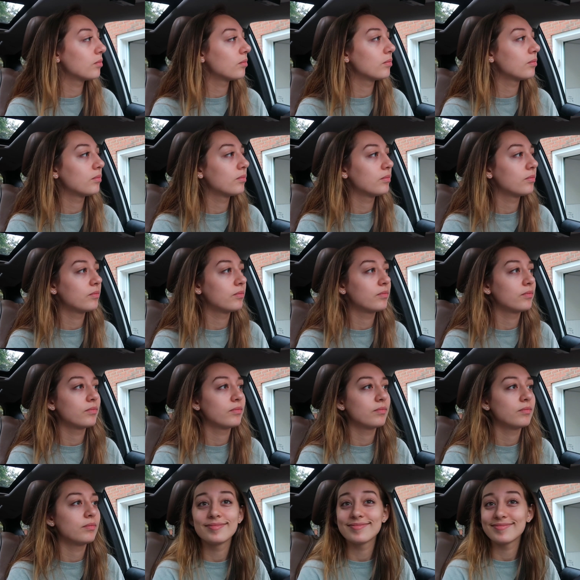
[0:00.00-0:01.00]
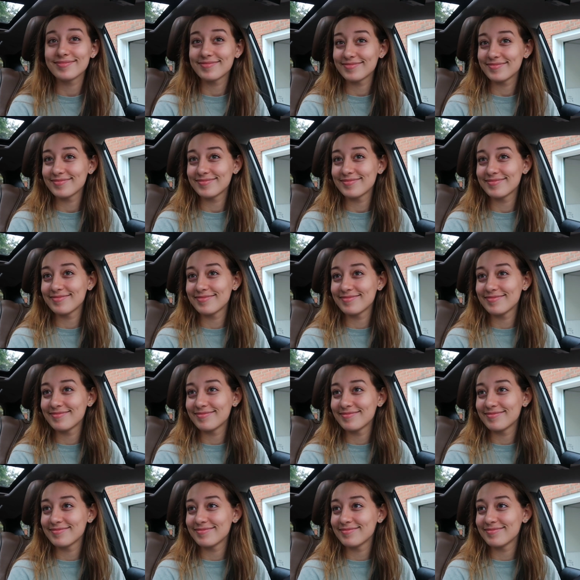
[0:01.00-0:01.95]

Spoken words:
[no speech]